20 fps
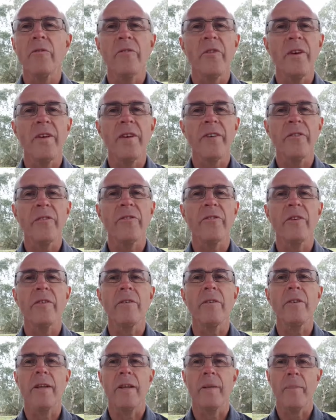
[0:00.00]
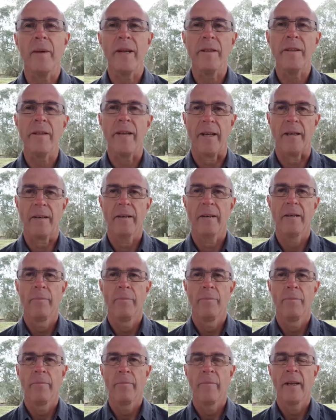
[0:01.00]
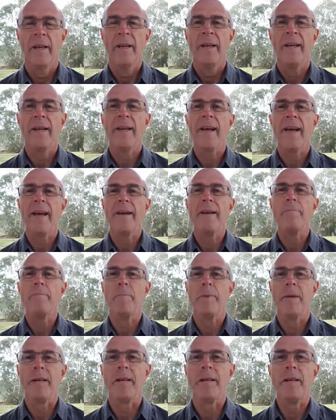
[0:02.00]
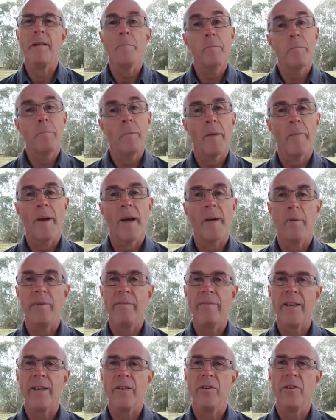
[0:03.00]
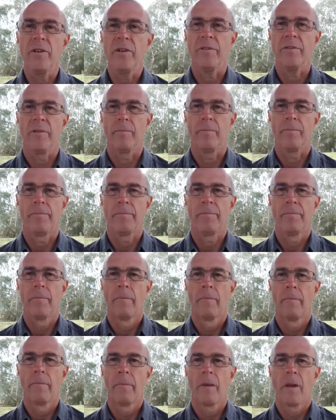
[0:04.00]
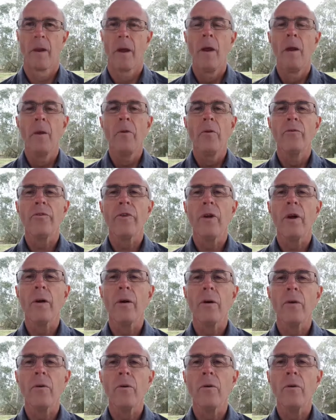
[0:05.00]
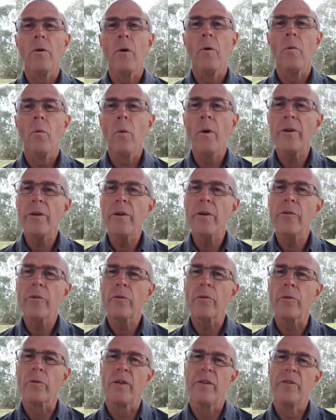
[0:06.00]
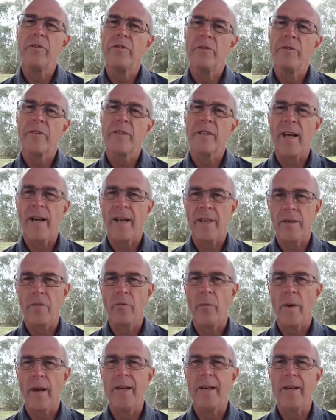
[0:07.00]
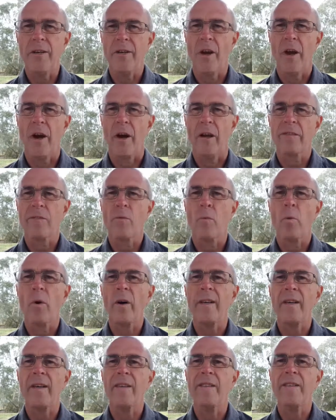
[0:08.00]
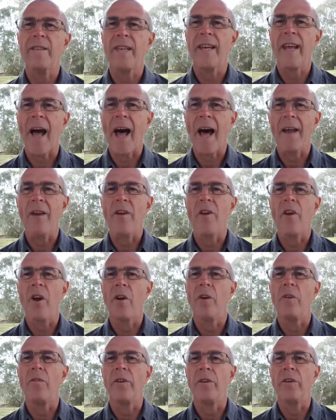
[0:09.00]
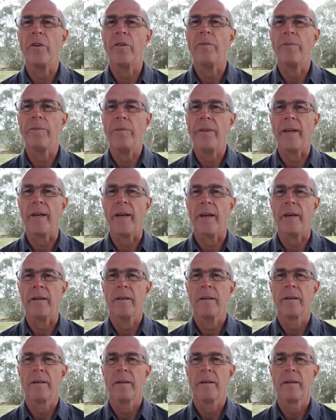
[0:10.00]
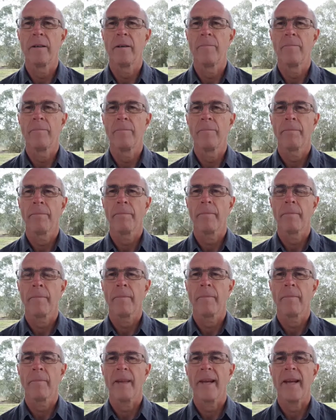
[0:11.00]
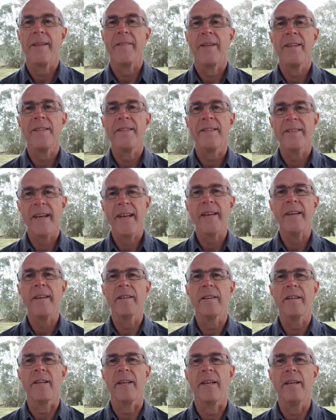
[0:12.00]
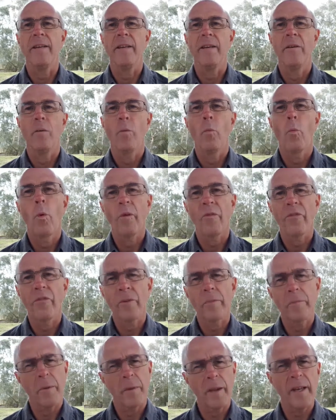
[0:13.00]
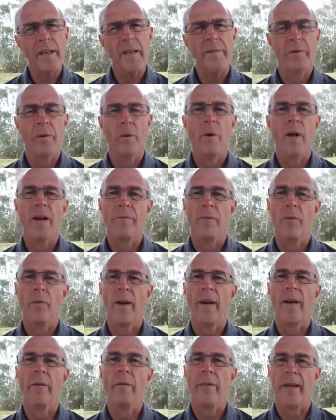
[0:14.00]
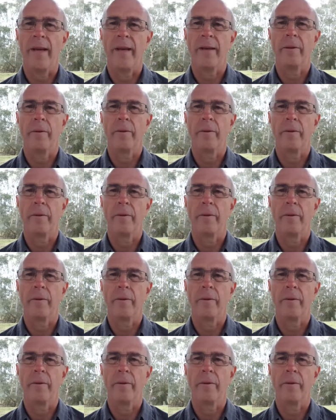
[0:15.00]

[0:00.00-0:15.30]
not necessarily about that. It can be about perfectionism. So what you do is you start to recognize what is the unknown that you fear. And then secondly, what's the belief you have around that?